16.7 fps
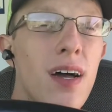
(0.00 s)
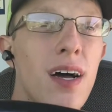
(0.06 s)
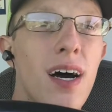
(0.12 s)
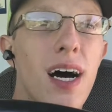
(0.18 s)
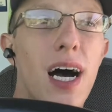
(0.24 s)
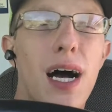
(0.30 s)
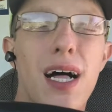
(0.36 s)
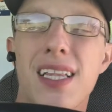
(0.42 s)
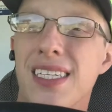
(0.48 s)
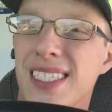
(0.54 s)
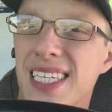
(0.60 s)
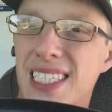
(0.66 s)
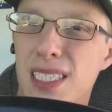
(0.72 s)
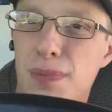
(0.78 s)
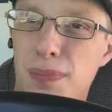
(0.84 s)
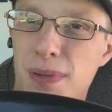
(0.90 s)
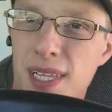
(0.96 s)
At least that's
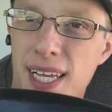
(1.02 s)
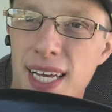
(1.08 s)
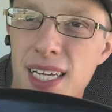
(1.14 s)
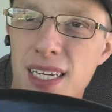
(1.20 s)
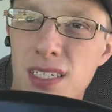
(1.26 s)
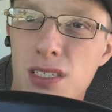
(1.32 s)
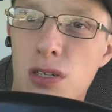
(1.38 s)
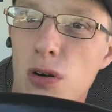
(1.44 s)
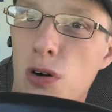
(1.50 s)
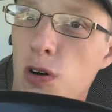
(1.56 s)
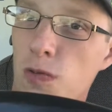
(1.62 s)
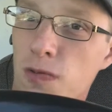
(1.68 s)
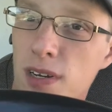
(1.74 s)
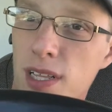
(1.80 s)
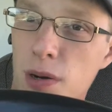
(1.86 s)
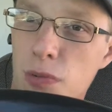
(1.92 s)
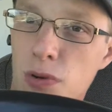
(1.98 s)
the plan, so
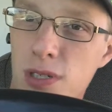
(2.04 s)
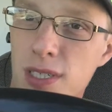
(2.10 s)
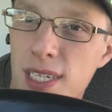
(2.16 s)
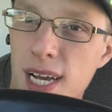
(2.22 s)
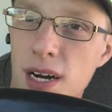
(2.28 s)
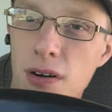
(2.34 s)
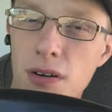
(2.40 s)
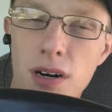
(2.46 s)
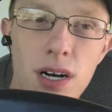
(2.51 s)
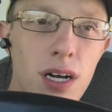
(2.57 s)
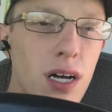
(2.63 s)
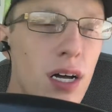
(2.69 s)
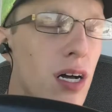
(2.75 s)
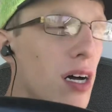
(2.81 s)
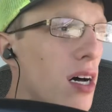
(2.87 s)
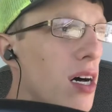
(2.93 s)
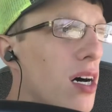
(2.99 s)
hopefully that works out.
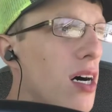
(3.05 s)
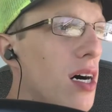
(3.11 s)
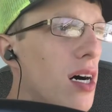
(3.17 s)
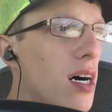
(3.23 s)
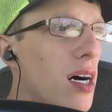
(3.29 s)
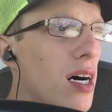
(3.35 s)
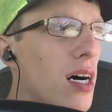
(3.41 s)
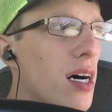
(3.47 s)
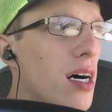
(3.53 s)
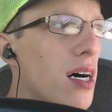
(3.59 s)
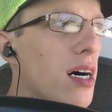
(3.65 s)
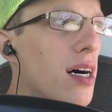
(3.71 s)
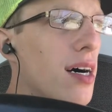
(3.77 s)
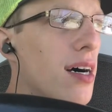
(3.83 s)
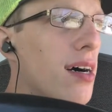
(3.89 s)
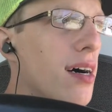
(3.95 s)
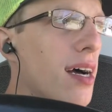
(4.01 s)

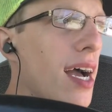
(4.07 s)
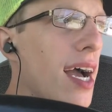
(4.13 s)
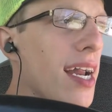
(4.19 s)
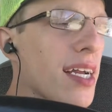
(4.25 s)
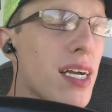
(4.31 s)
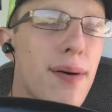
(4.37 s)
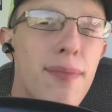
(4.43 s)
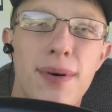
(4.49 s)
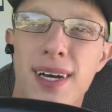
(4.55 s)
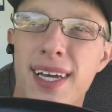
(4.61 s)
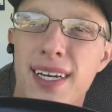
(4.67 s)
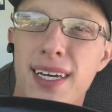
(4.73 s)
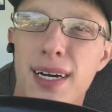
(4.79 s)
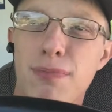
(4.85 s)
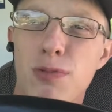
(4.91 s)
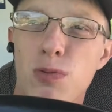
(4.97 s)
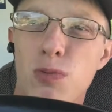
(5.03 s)
Had a couple of
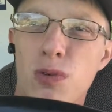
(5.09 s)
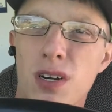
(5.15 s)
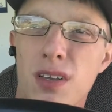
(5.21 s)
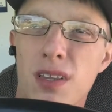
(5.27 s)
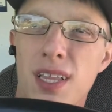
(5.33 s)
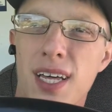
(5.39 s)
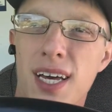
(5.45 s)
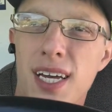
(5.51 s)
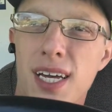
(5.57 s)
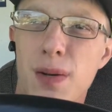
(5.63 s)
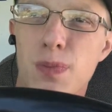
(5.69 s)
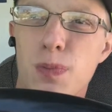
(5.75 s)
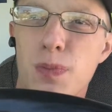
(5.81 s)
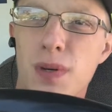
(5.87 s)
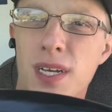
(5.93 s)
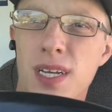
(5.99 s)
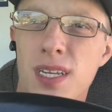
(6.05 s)
hiccups. One of the hiccups
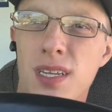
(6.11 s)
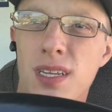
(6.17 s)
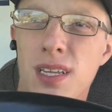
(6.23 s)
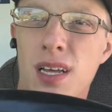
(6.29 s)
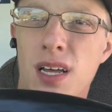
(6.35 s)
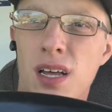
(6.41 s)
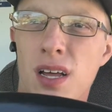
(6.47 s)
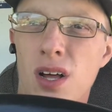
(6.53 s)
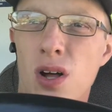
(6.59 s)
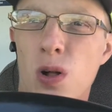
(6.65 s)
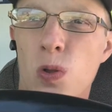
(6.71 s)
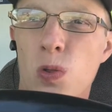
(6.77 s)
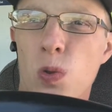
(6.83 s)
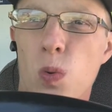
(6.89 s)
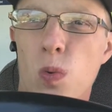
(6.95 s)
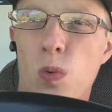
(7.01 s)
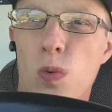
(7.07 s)
being
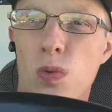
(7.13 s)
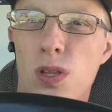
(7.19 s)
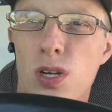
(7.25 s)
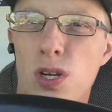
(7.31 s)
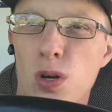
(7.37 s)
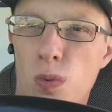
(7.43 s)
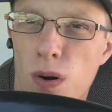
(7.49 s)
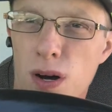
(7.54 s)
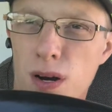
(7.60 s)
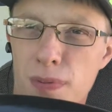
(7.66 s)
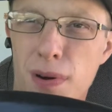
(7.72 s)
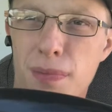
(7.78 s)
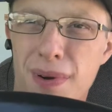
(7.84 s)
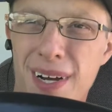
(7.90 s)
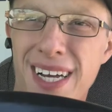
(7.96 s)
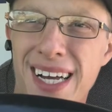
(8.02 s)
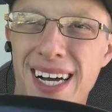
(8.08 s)
the new water pump
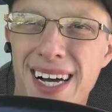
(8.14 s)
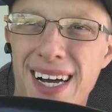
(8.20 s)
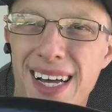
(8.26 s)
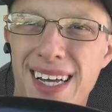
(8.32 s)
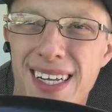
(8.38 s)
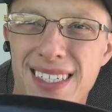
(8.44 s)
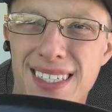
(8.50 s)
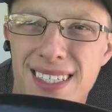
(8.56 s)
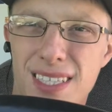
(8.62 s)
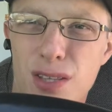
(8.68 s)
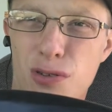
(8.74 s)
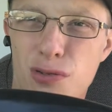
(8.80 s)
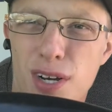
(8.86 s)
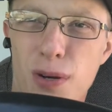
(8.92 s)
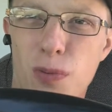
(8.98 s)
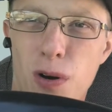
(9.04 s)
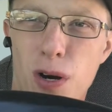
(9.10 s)
I got isn't the
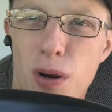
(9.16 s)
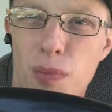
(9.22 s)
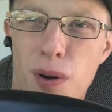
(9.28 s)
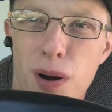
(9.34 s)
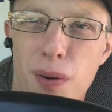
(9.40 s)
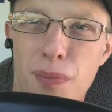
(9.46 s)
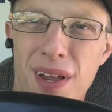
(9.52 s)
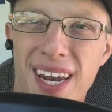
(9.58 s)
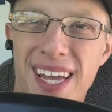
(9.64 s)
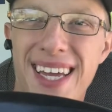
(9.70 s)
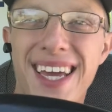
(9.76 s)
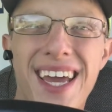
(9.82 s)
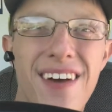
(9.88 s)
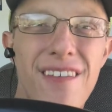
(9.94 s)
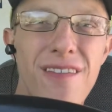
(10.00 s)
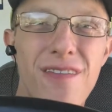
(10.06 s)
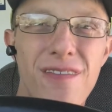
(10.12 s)
right water pump, and I
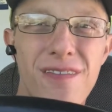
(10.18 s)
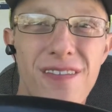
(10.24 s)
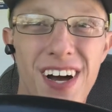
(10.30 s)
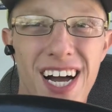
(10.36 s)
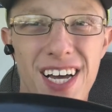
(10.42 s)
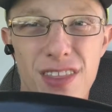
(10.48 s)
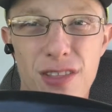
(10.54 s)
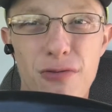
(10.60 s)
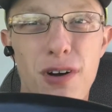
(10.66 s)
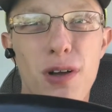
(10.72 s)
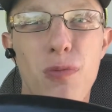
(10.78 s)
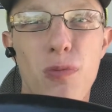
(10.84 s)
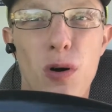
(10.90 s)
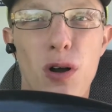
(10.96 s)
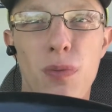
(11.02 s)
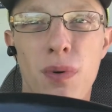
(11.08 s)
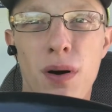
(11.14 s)
can't find the right
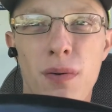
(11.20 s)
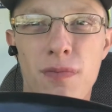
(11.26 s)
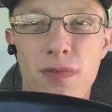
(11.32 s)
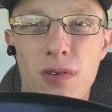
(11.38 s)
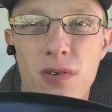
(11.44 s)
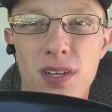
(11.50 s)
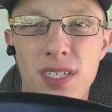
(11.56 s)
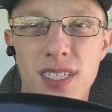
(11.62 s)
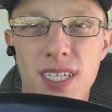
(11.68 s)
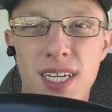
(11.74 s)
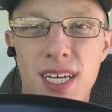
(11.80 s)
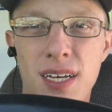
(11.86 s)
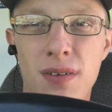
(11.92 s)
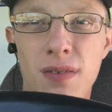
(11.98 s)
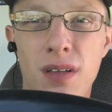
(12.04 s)
water pump for this thing.